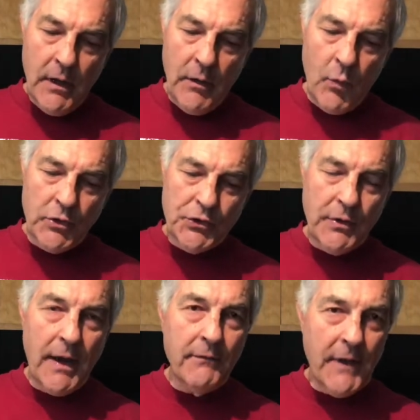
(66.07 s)
And once you
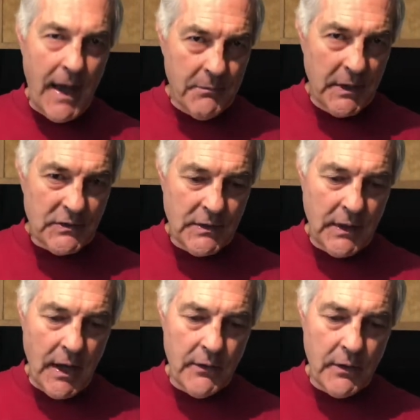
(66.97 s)
have that mixed
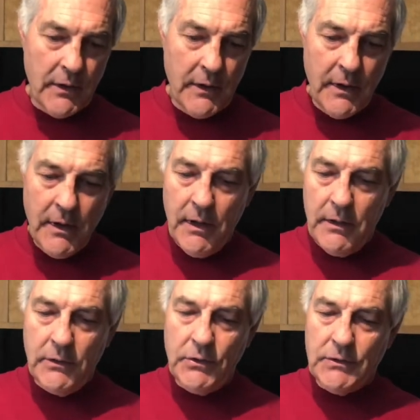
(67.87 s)
together,
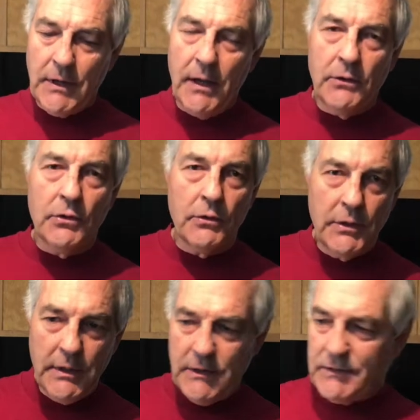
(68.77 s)
then you take your
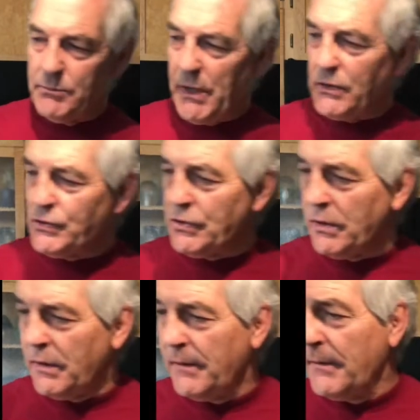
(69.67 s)
yeast mixture
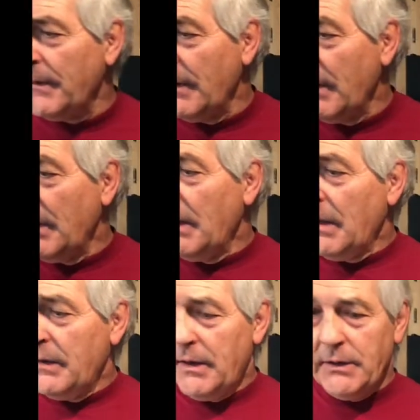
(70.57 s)

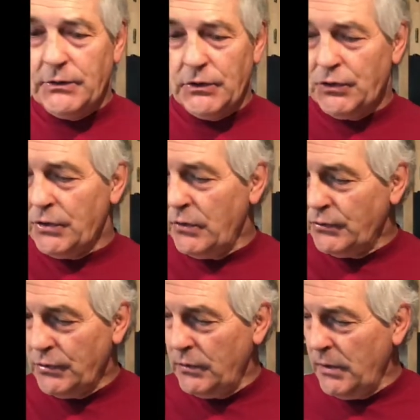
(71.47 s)
that I just showed
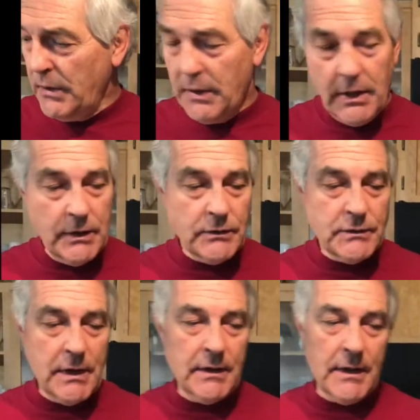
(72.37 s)
you, and you
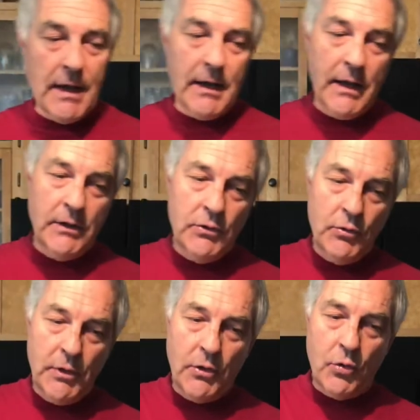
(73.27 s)
take that and you
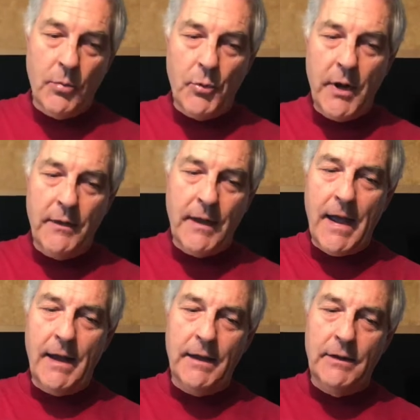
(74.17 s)
incorporate
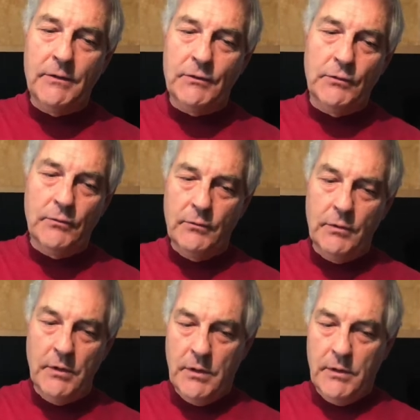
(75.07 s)
that into
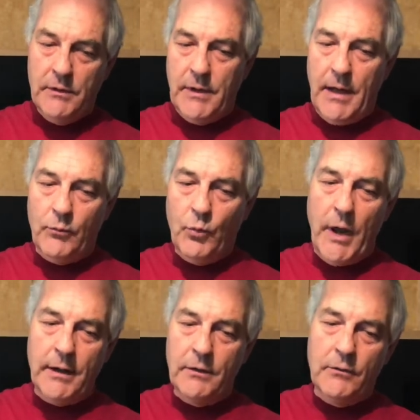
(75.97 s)
that wet
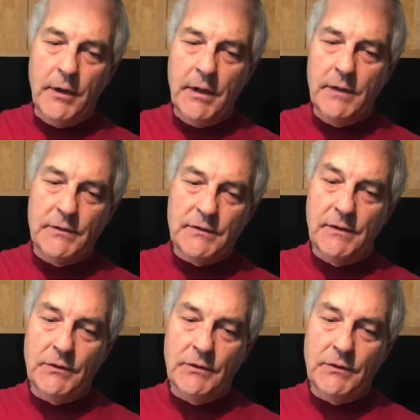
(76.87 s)
ingredients.